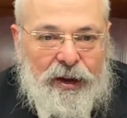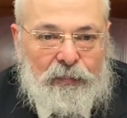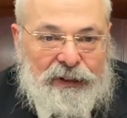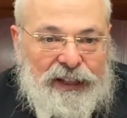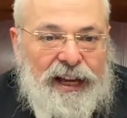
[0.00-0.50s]

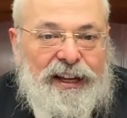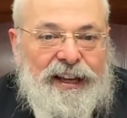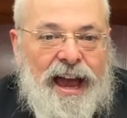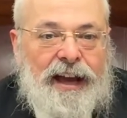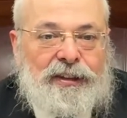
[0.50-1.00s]
But later
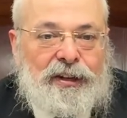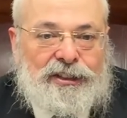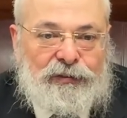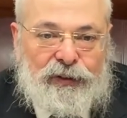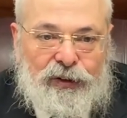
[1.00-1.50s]
he acted as
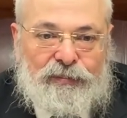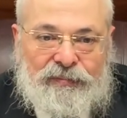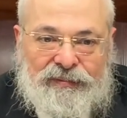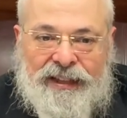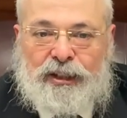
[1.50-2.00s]
if
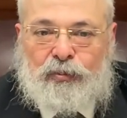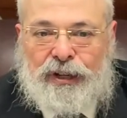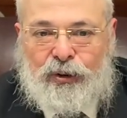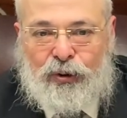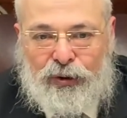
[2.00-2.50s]
that's what he
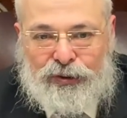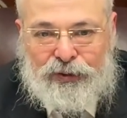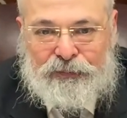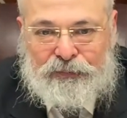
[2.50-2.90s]
caught on to.